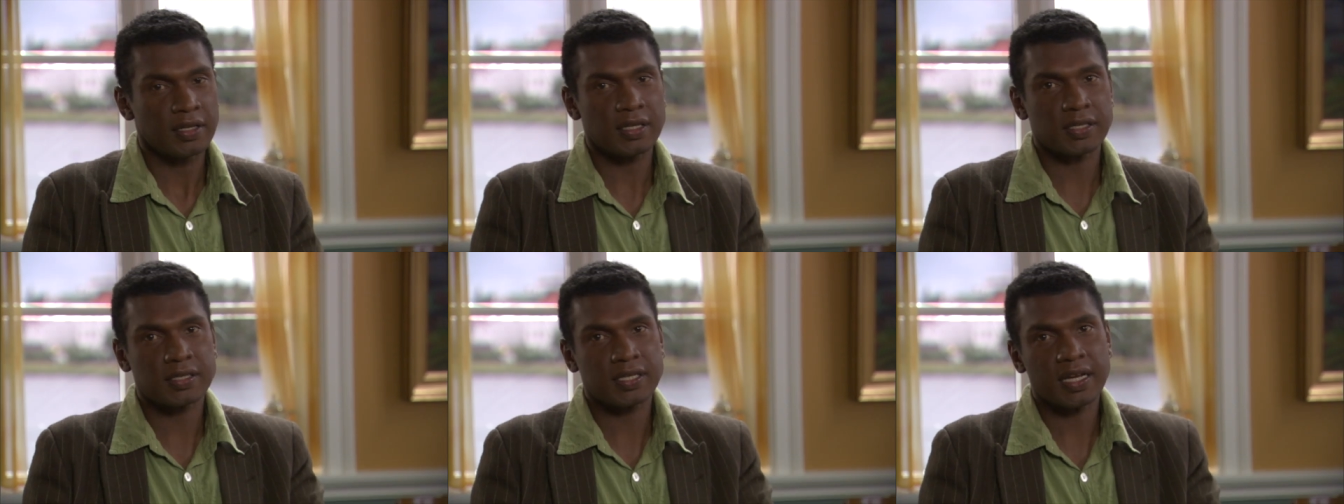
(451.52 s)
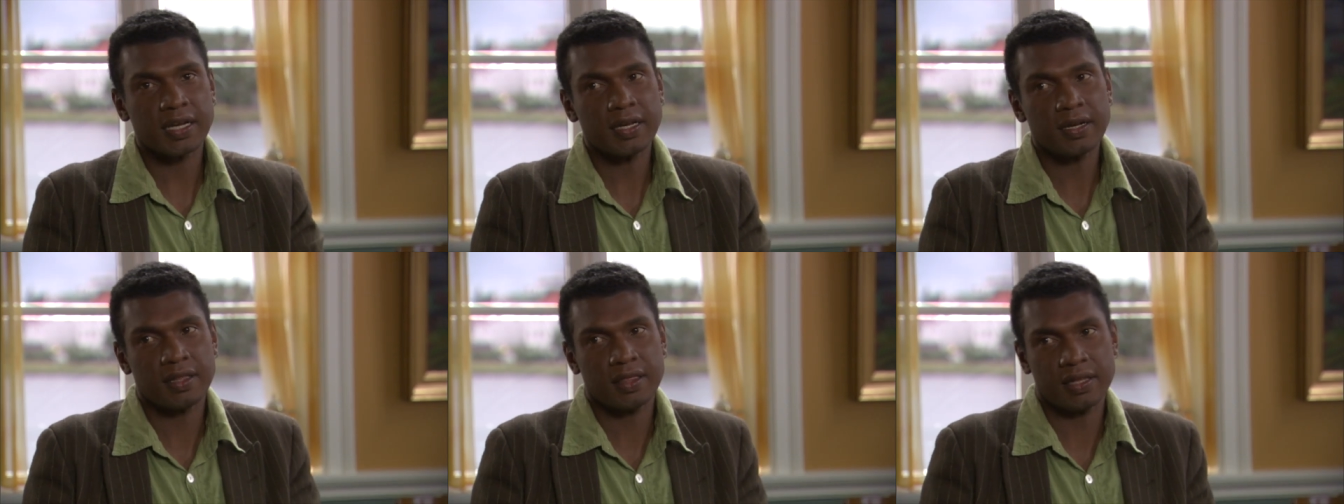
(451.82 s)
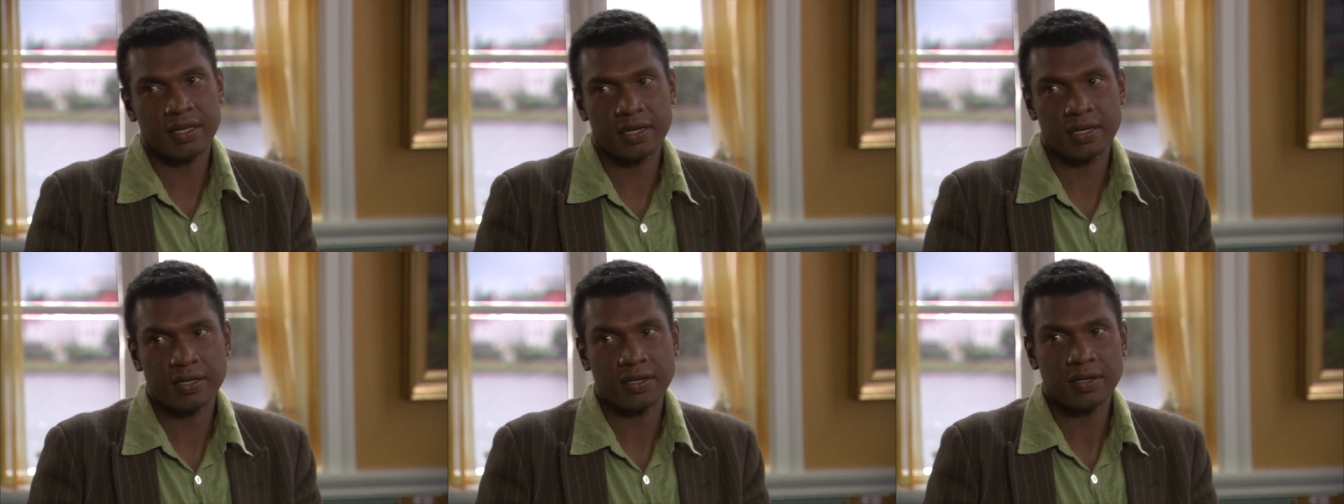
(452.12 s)
The second
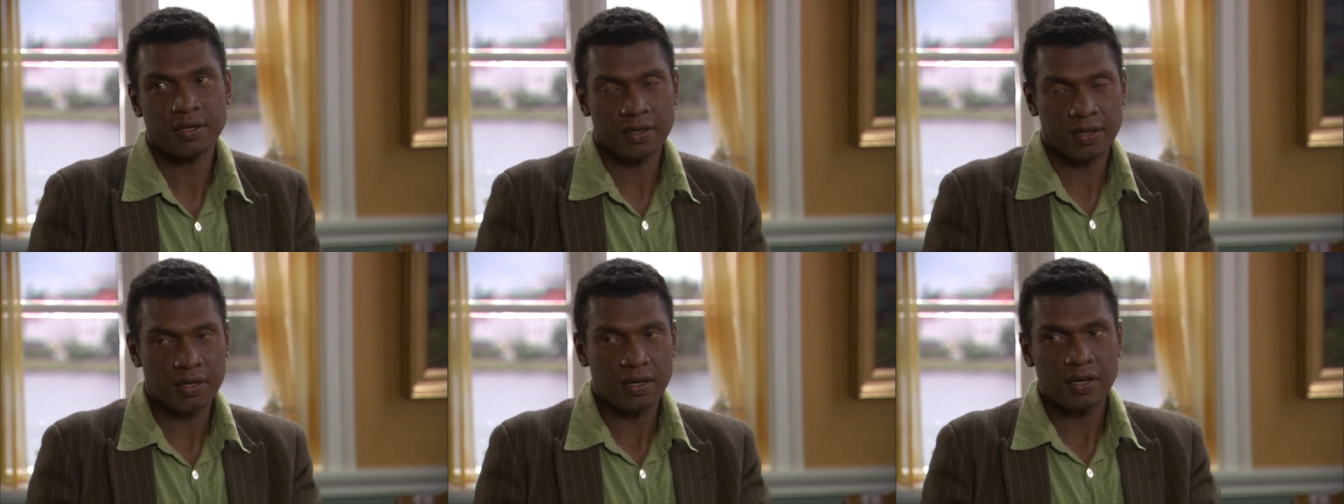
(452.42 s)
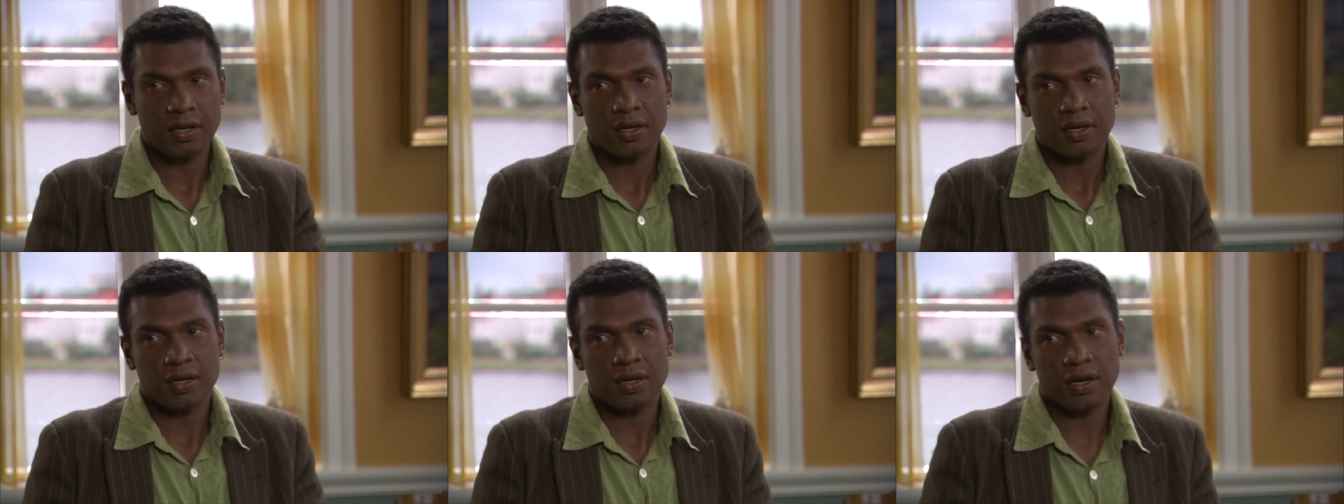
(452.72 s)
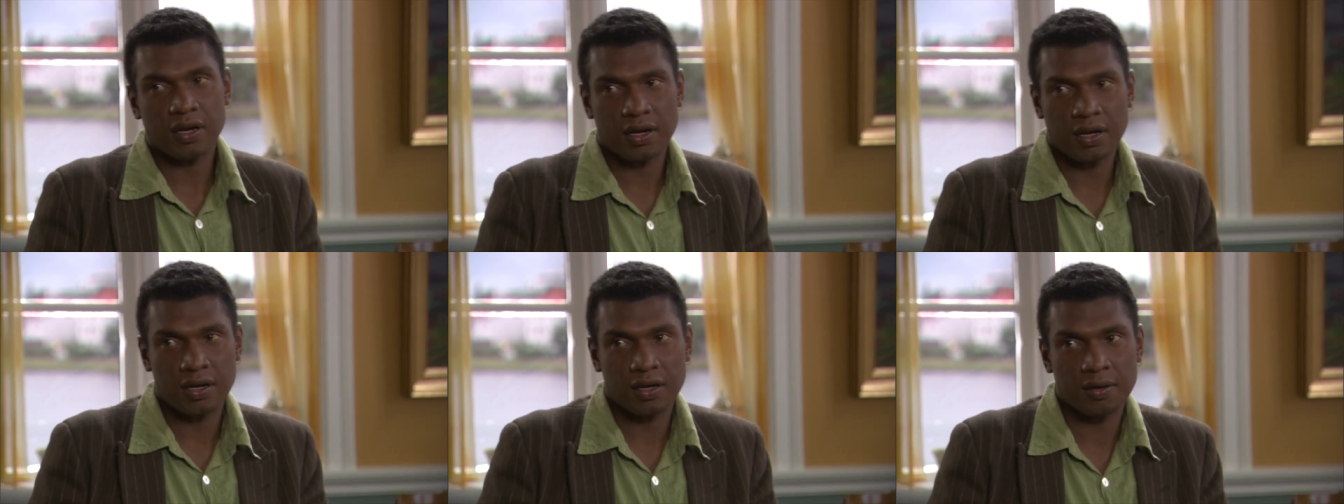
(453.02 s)
thing,
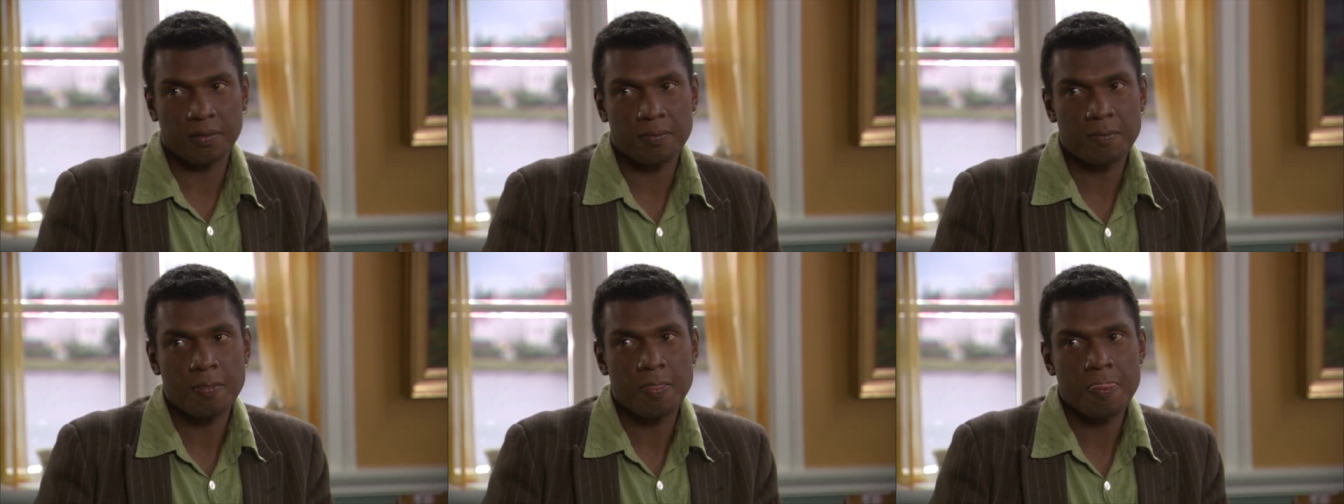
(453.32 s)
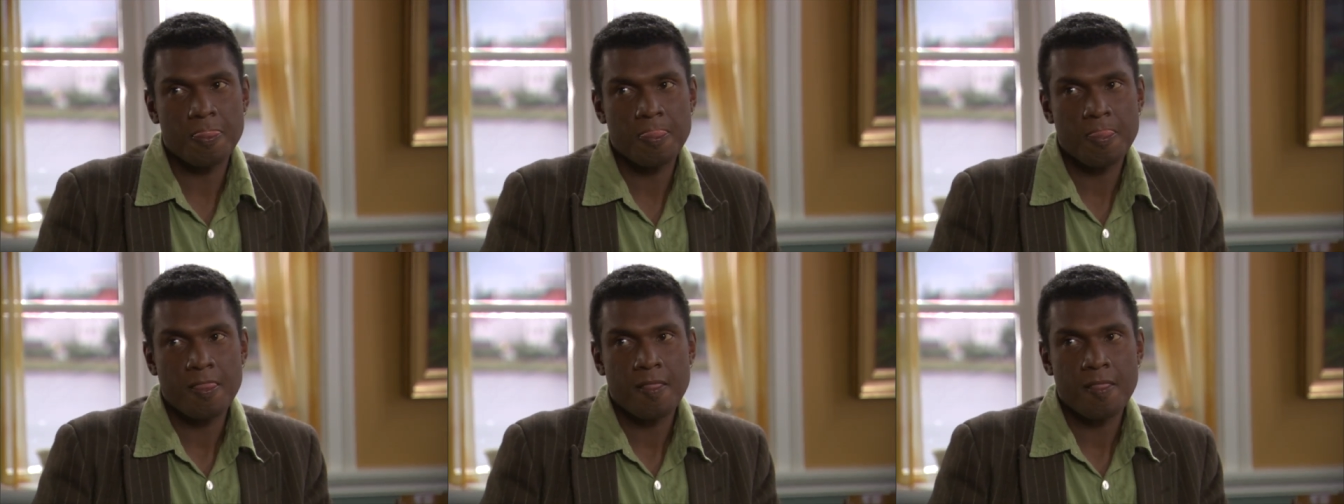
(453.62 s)
um,